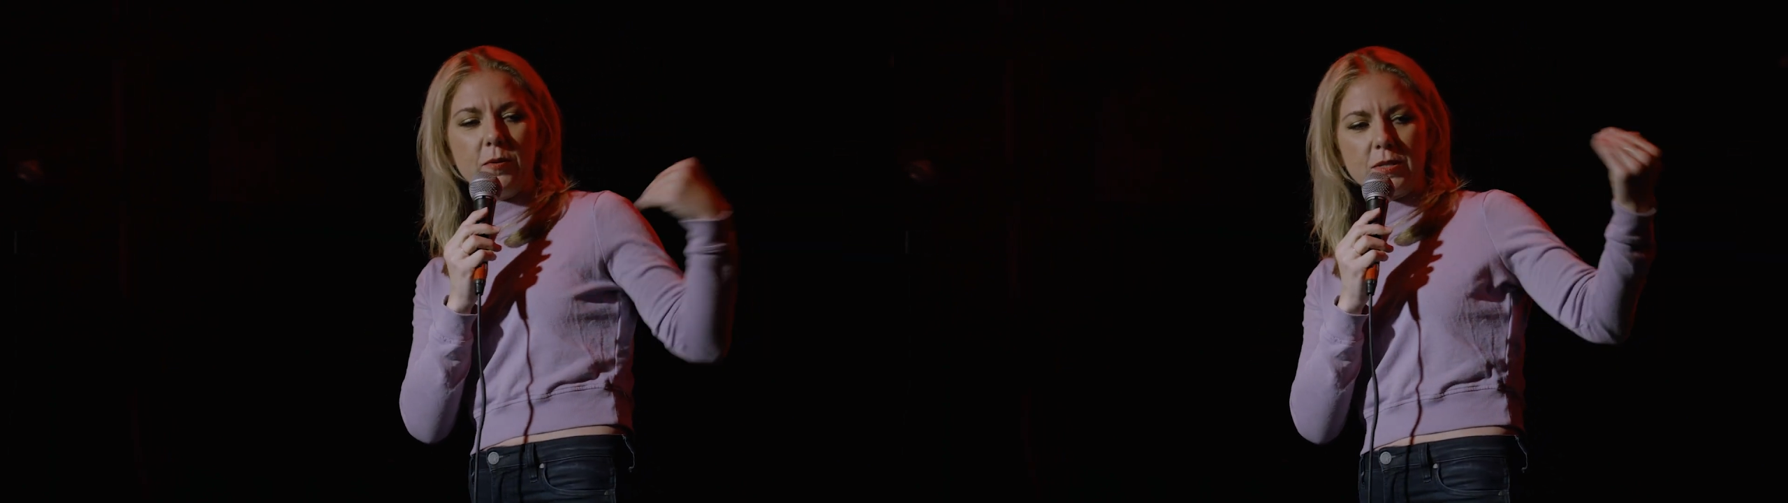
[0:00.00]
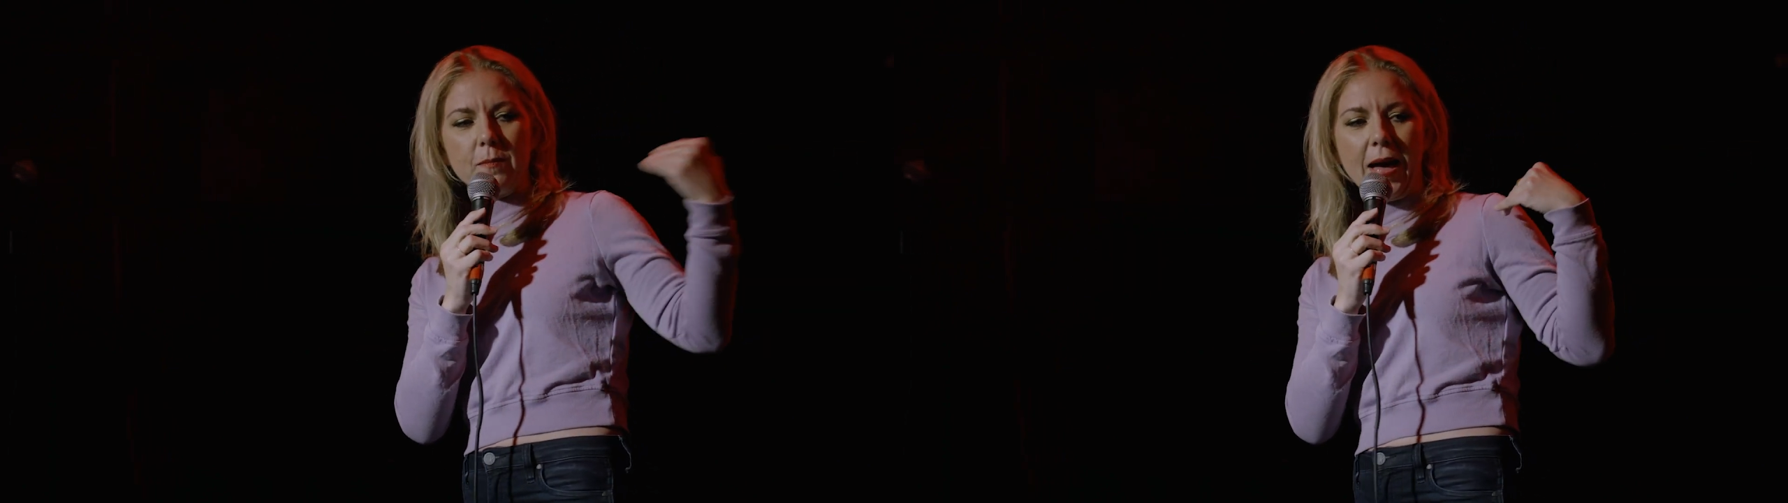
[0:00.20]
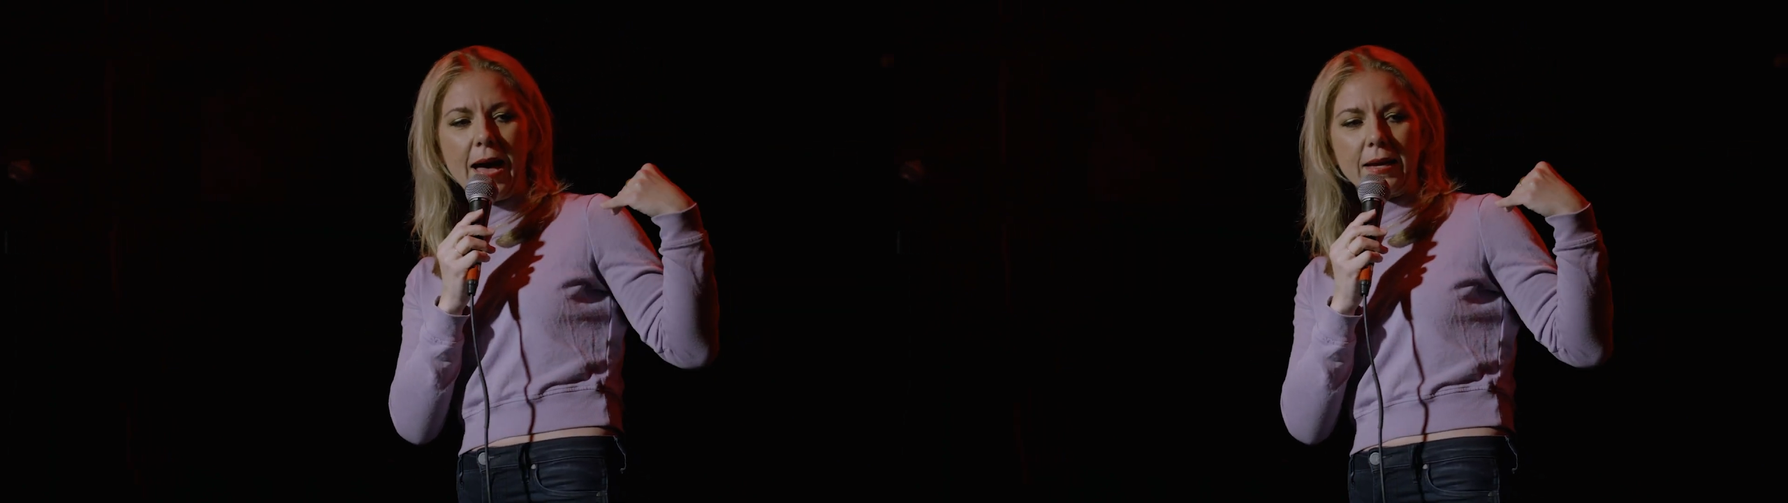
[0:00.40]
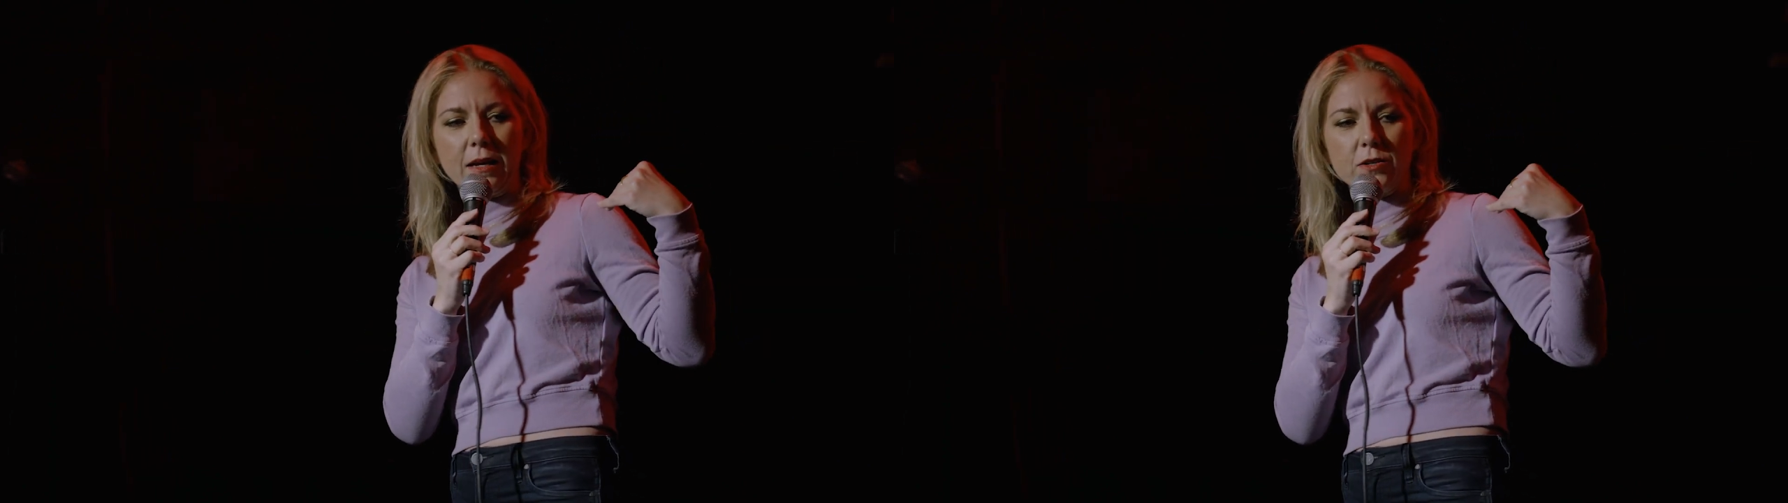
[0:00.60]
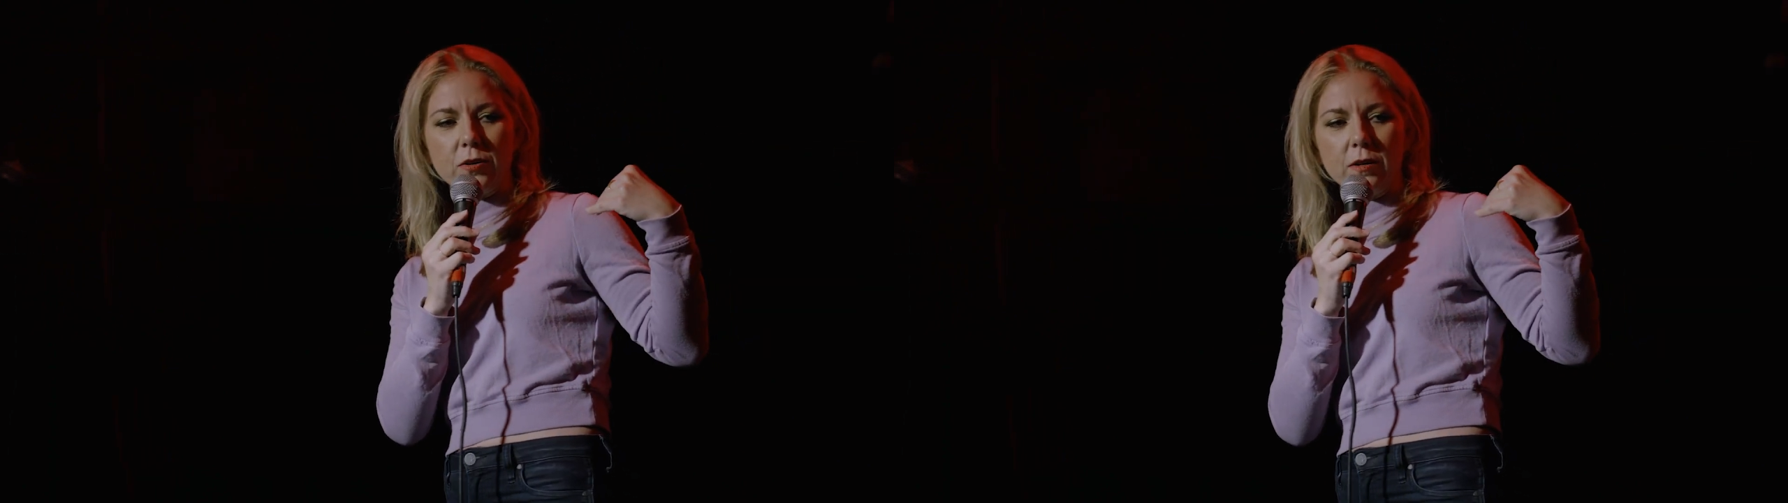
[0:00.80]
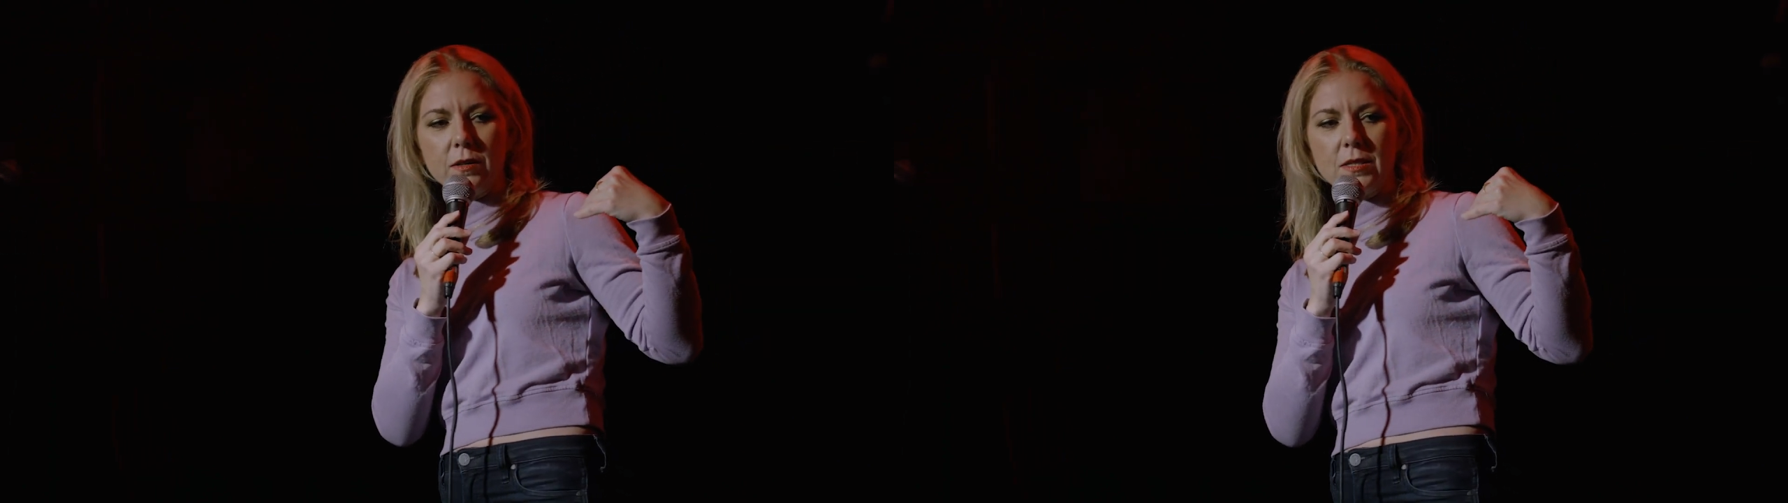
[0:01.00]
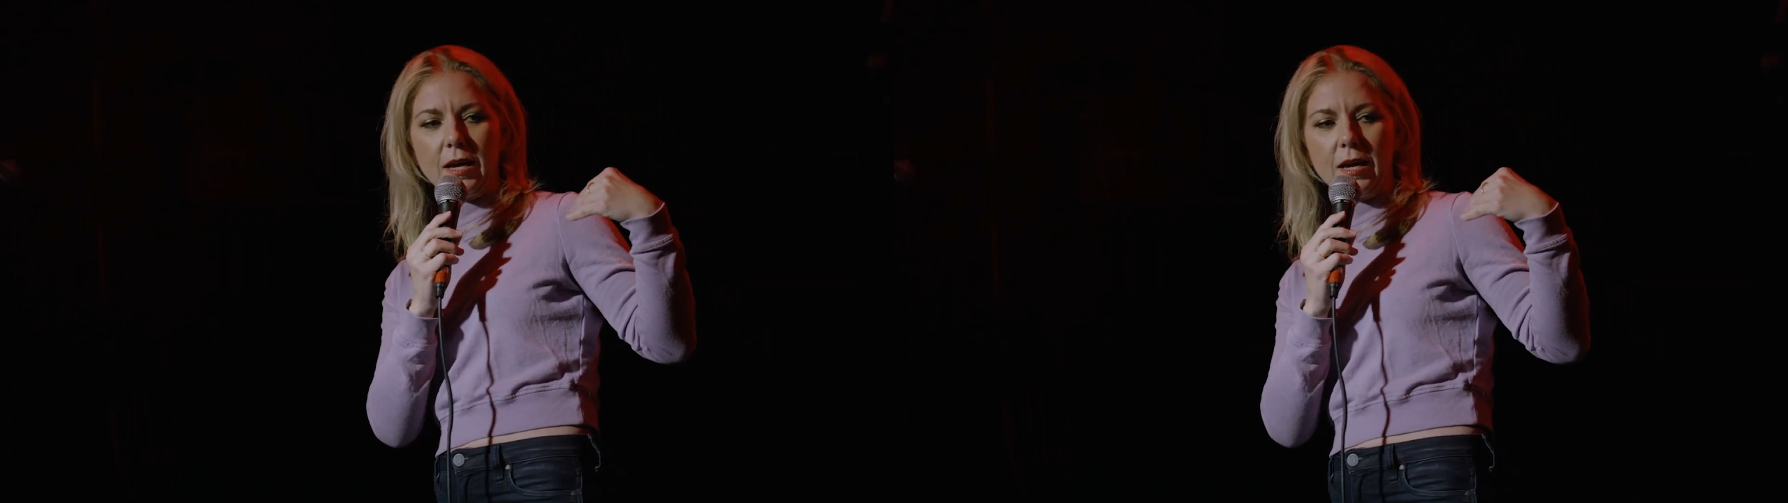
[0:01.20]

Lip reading: was a back entrance,